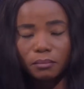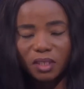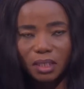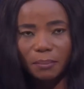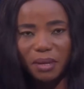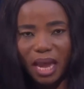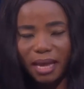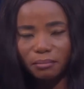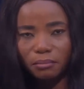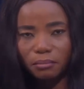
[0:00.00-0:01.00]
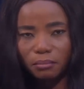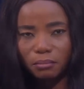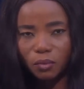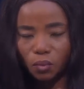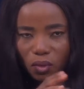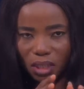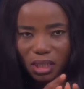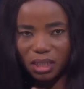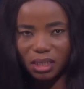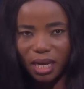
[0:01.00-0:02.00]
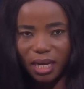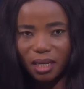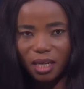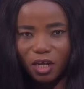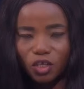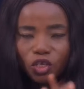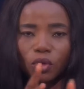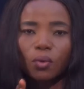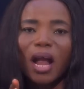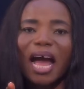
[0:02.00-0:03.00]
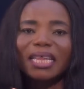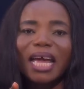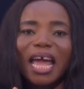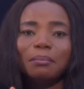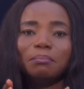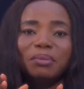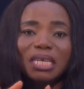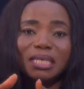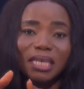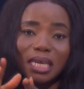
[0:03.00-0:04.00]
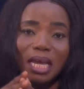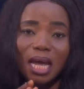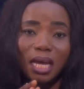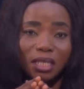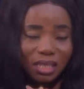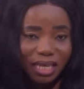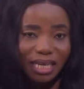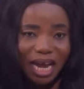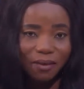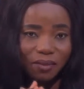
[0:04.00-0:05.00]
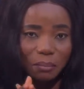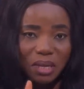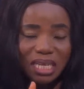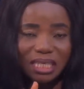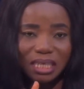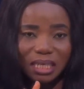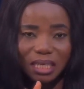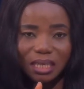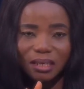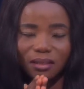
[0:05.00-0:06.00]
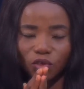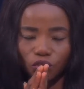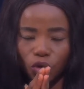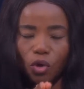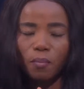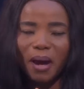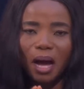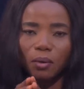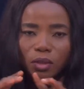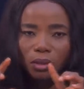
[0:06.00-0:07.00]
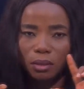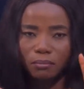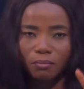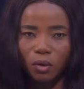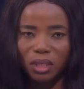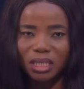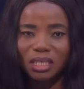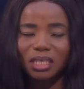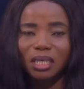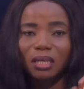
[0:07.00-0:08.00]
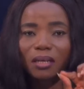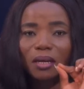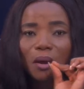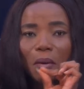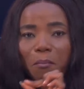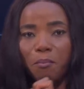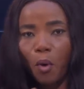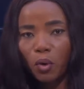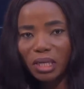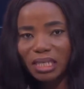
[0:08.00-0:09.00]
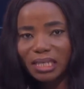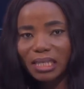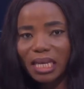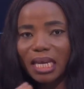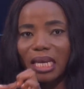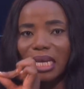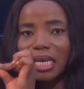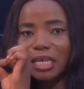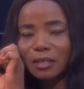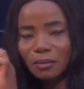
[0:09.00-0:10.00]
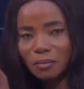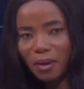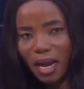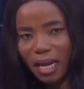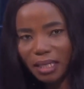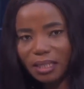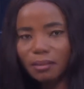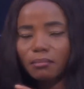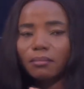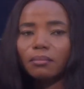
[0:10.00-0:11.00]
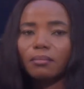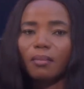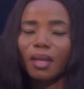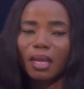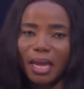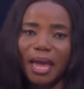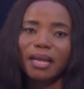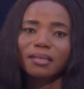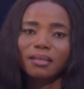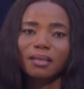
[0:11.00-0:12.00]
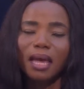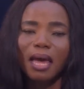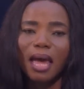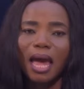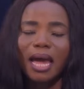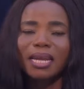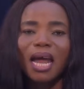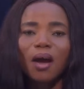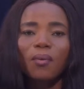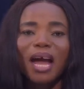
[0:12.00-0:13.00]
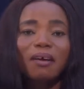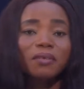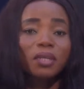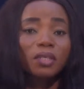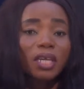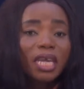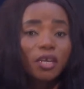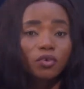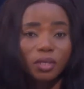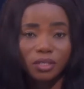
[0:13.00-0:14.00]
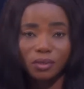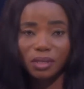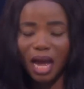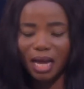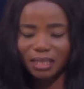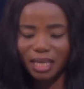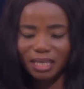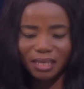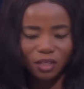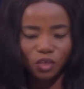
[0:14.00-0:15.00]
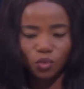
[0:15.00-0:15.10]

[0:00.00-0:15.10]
CBN will sit today to look at the MPC. Today they have their meeting to talk about the monetary policy rate. Yes. And now we have another increase on that. It is at